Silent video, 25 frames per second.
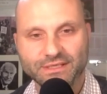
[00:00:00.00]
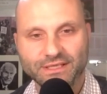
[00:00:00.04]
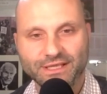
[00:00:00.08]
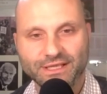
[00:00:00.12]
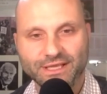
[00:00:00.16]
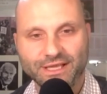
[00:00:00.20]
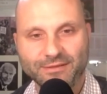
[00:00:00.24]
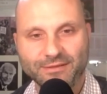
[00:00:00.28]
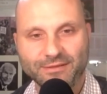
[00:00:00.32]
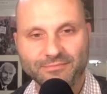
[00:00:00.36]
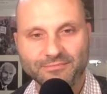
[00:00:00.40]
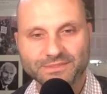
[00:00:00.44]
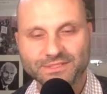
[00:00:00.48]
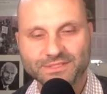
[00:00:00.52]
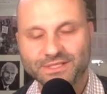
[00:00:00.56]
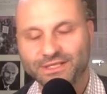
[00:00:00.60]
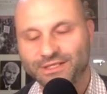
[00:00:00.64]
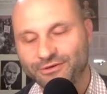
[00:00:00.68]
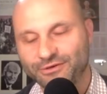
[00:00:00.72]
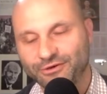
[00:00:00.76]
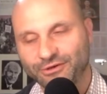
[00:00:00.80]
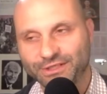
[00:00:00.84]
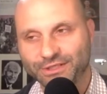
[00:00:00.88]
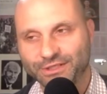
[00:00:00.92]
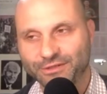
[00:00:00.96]
Um,
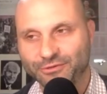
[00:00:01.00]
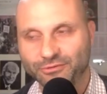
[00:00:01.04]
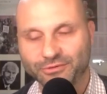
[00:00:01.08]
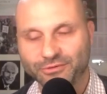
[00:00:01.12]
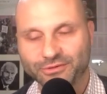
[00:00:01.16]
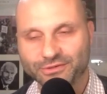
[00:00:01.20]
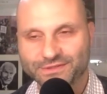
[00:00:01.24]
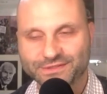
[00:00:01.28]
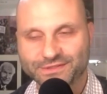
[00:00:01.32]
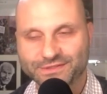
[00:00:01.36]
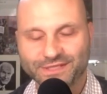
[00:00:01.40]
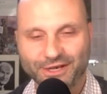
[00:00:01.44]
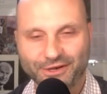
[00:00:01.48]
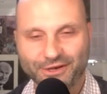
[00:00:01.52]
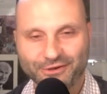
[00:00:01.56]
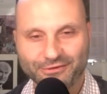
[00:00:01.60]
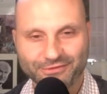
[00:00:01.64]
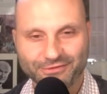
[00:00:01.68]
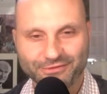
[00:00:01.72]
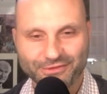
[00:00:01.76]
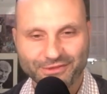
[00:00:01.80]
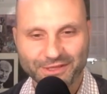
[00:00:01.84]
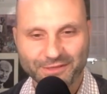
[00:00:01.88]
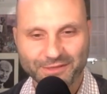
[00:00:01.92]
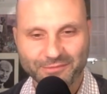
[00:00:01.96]
certainly not little because they
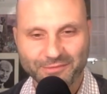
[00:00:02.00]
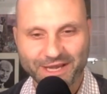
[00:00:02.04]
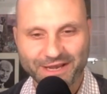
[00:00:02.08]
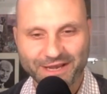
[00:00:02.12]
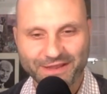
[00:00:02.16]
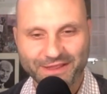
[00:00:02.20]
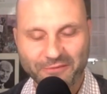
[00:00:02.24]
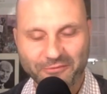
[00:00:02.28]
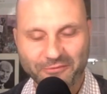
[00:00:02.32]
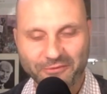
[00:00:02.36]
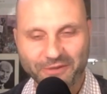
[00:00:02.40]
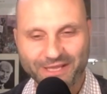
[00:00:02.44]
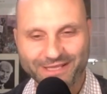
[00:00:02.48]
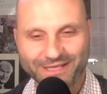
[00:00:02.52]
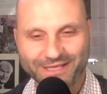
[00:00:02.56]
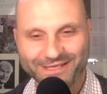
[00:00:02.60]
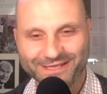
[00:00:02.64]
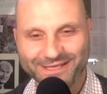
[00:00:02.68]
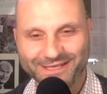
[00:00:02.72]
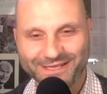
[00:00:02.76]
don't think about it that way.